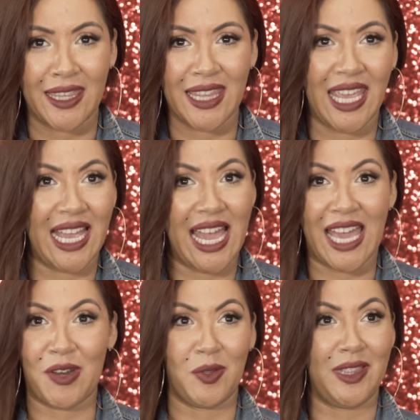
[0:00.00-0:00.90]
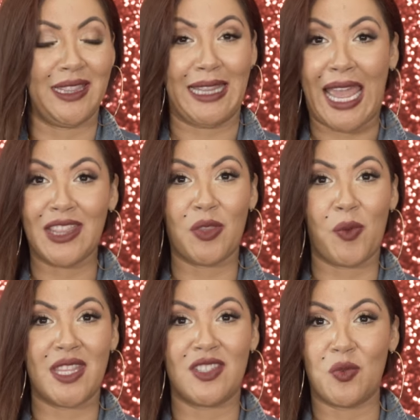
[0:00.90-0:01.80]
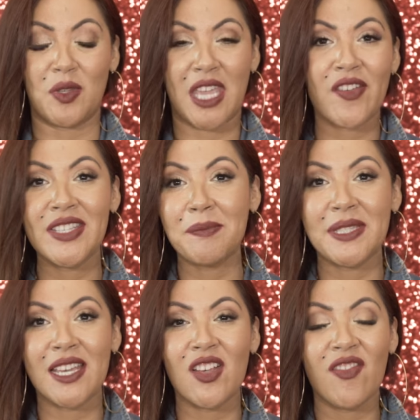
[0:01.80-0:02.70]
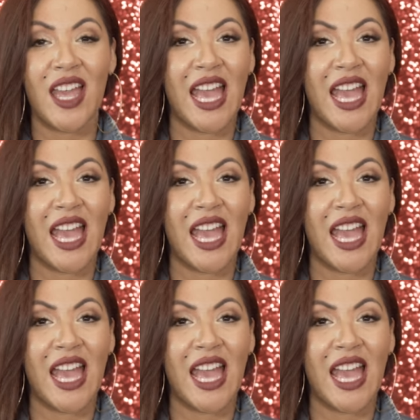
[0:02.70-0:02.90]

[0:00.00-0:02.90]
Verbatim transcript: Like I don't like the way this dude carries himself.